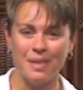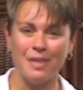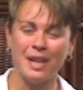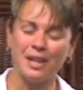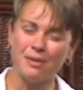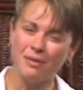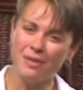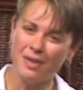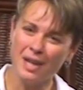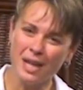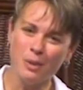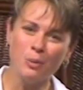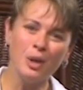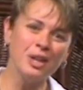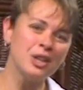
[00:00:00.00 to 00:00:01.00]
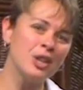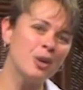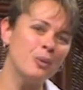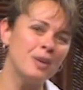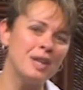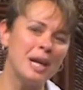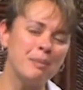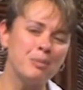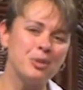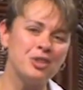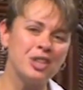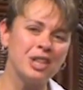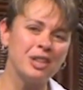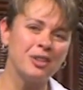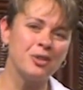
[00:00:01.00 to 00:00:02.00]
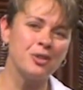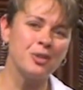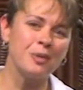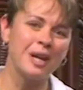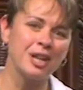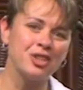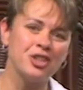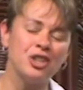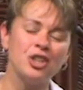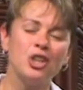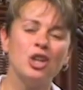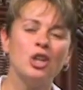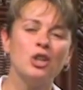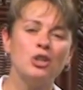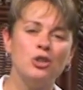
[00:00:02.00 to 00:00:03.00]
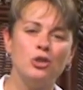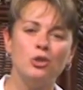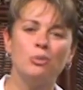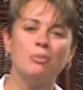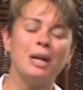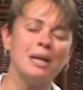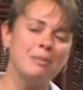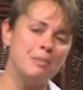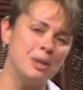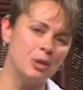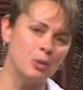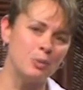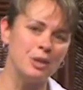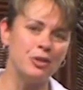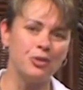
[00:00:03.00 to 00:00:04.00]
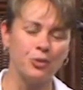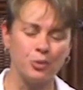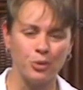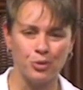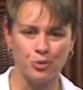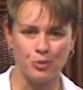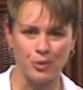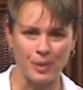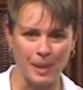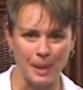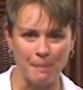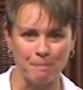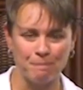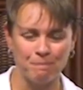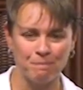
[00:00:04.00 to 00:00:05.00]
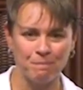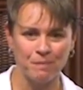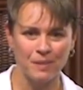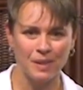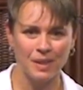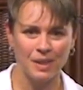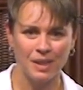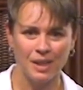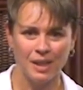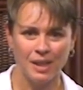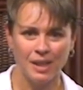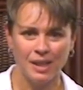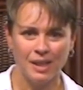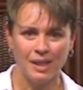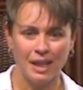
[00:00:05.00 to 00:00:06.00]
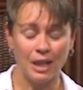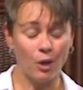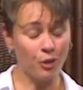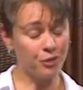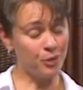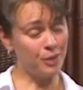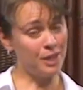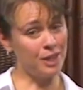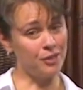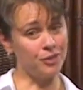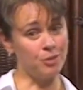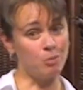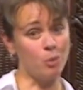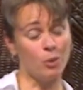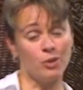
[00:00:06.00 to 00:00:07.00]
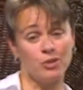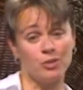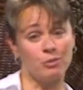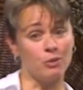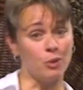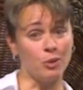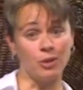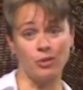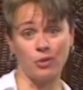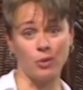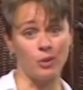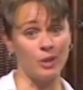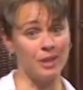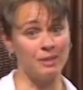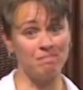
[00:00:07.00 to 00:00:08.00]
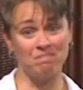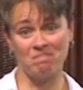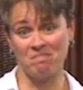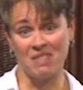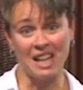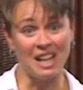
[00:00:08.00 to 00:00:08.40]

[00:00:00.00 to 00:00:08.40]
that if they want to go in that particular direction, you might be a resource for them. I also think it's important to focus on